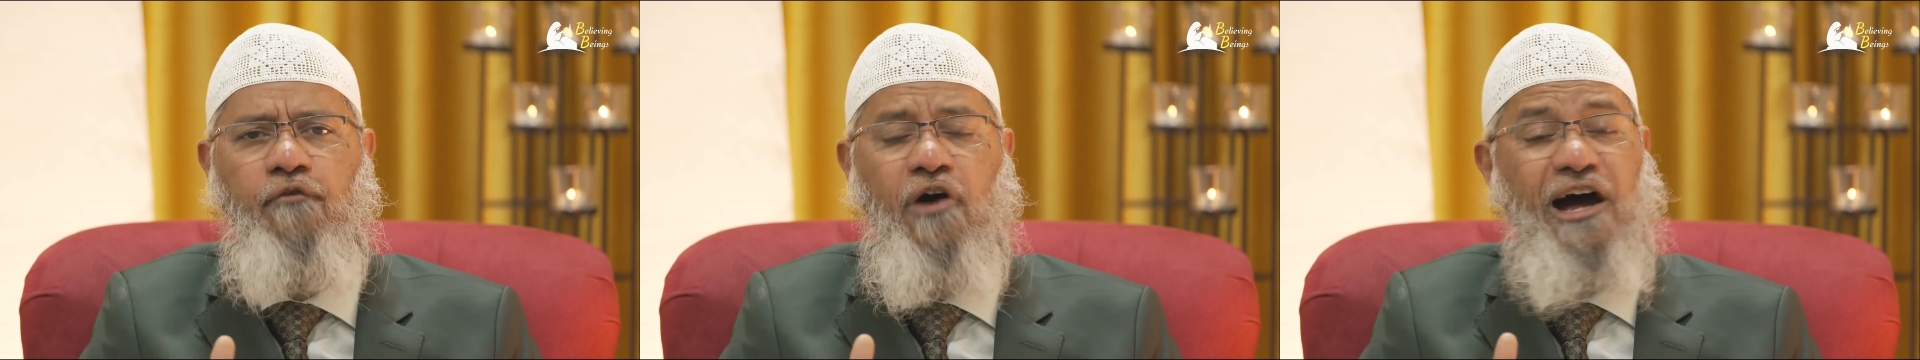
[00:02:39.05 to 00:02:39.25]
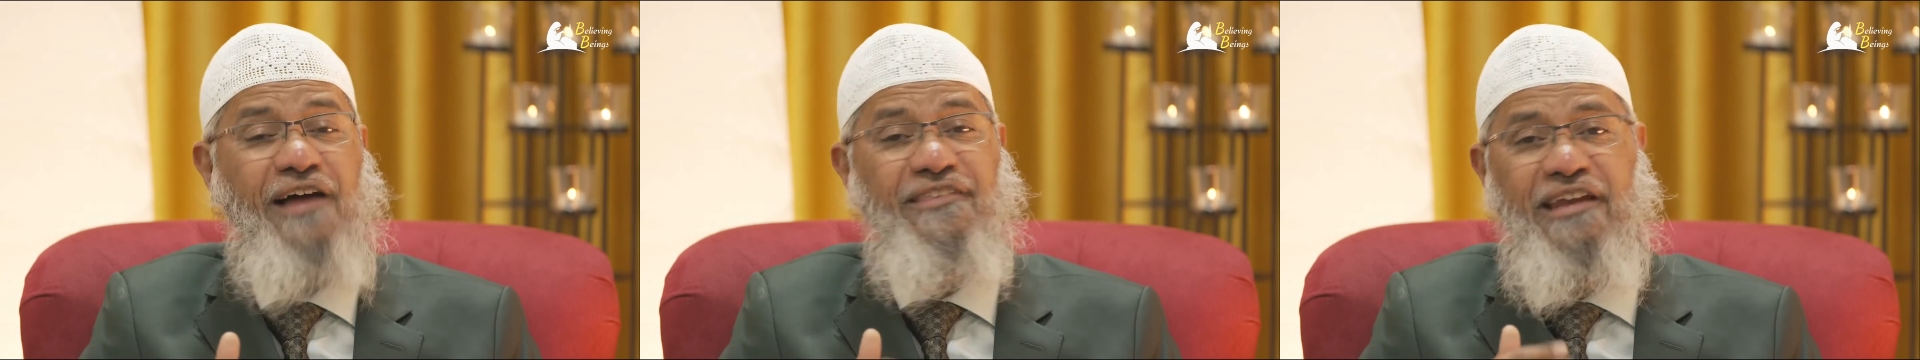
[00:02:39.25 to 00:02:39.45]

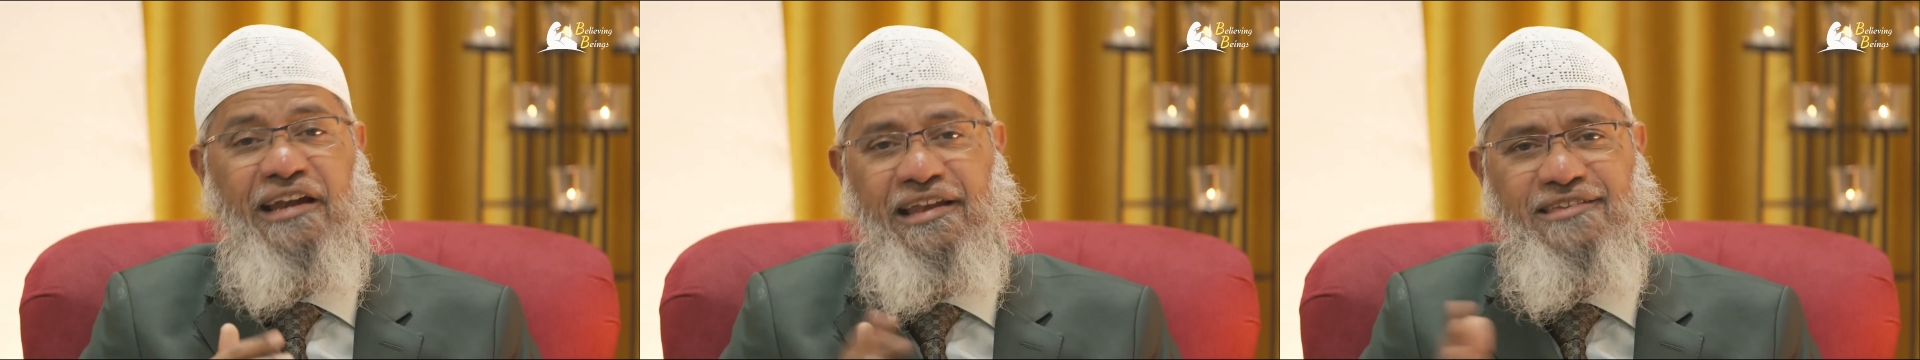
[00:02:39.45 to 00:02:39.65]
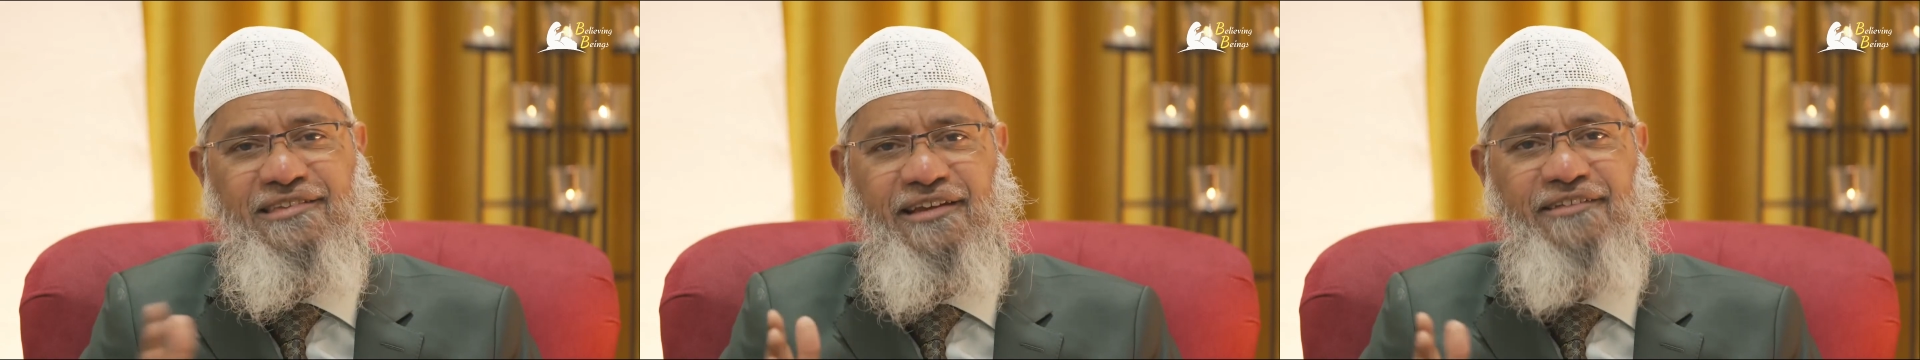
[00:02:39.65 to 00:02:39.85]
for other
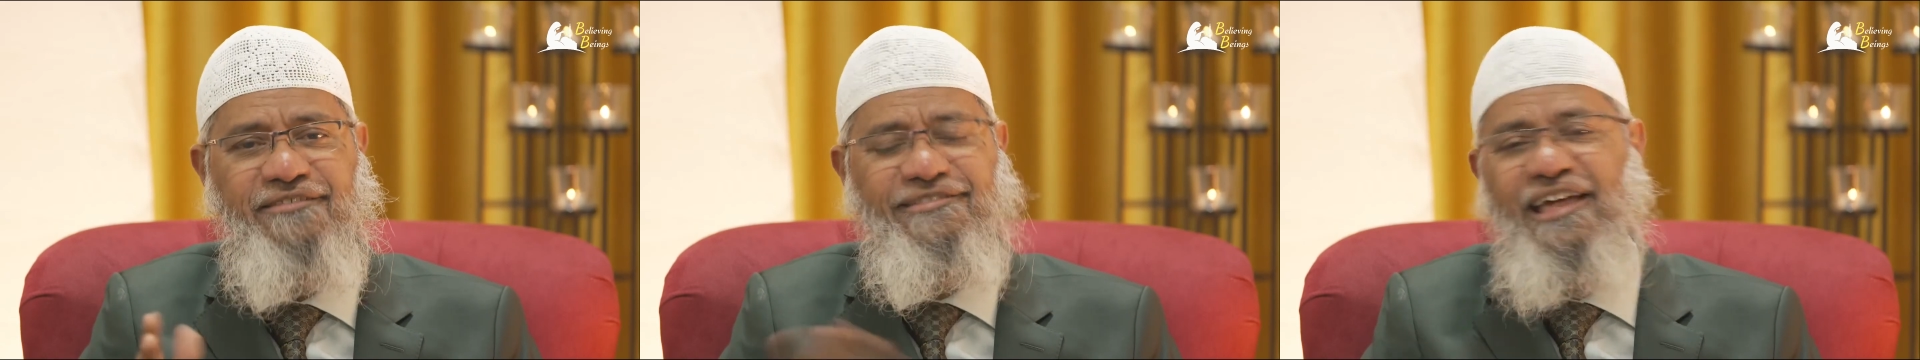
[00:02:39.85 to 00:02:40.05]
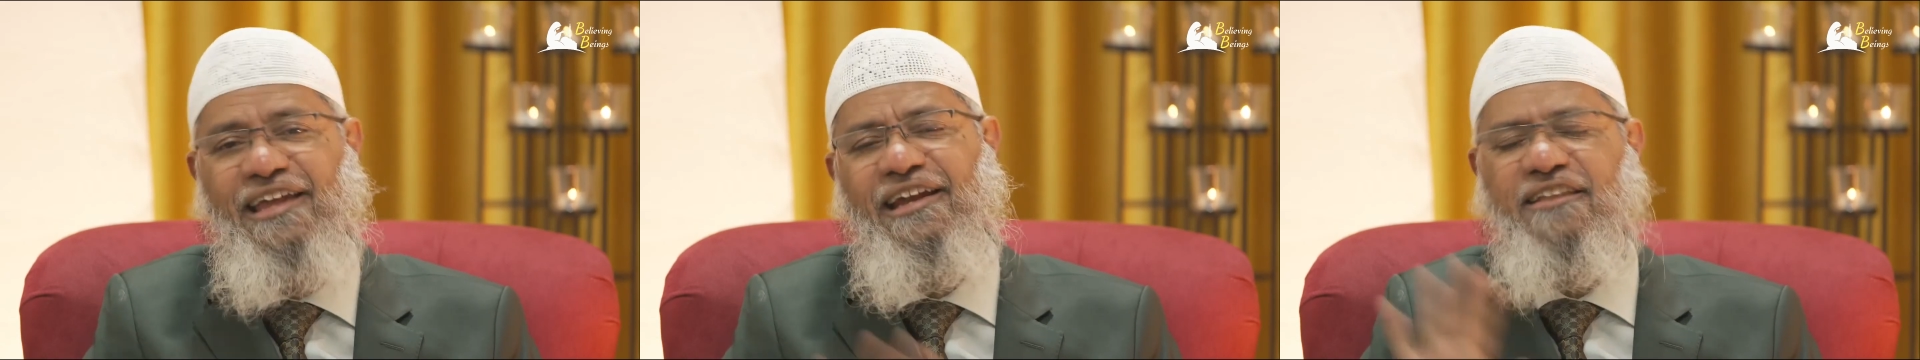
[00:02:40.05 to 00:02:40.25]

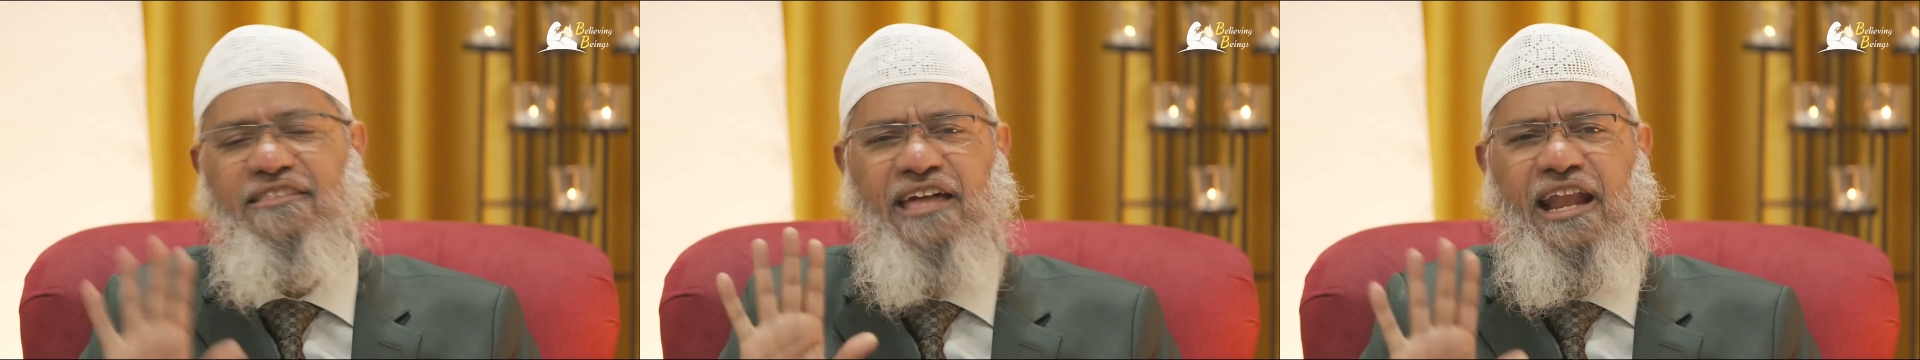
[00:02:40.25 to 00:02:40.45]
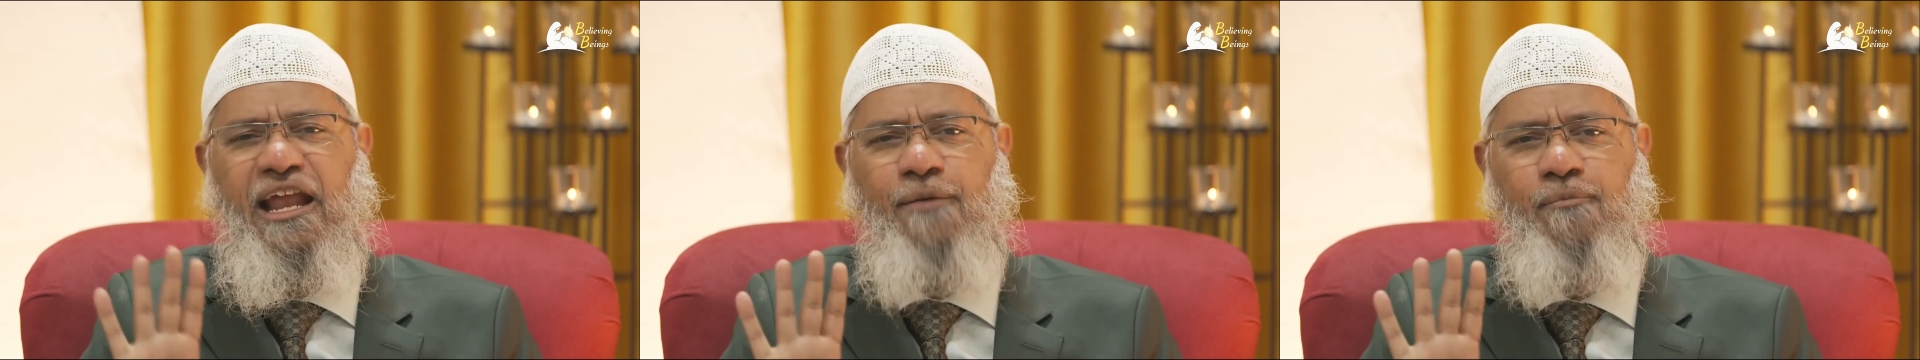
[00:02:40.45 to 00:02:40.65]
religions, then it is
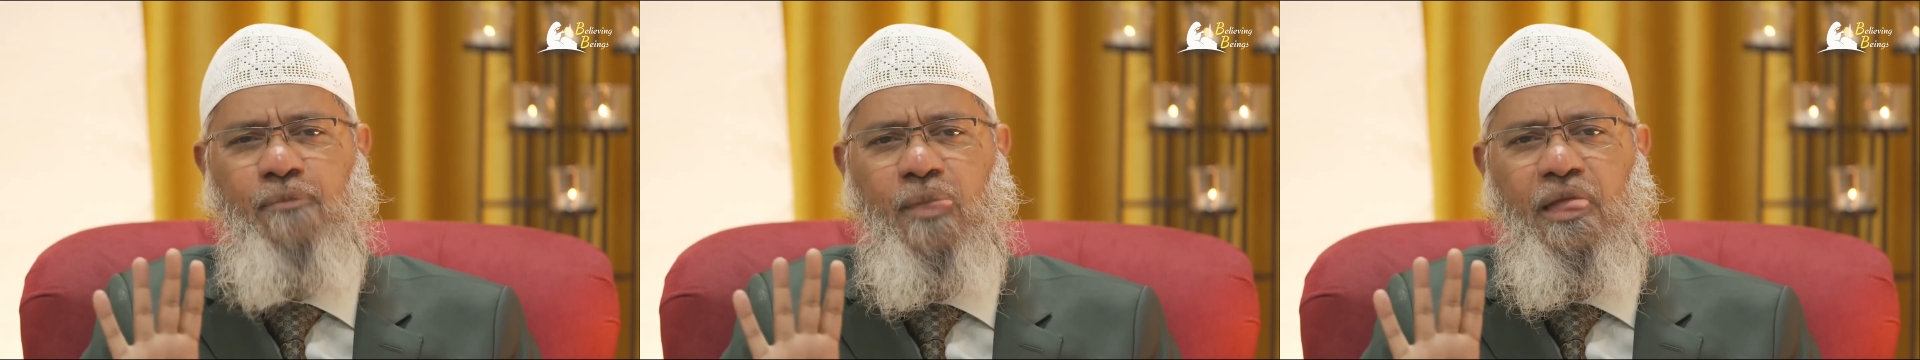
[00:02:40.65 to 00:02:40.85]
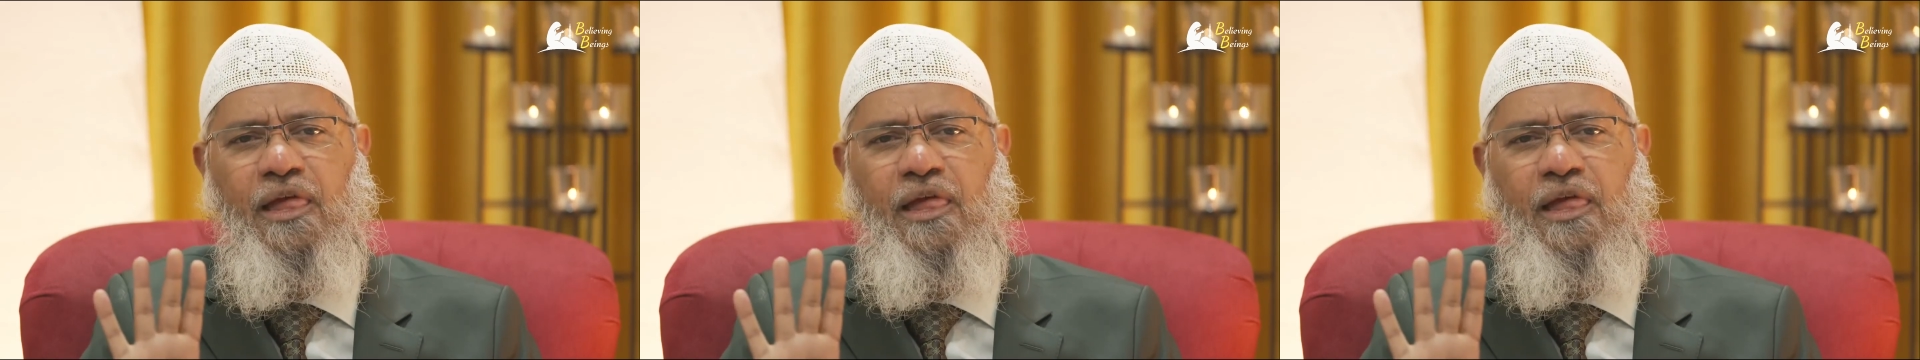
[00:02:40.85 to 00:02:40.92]
haram.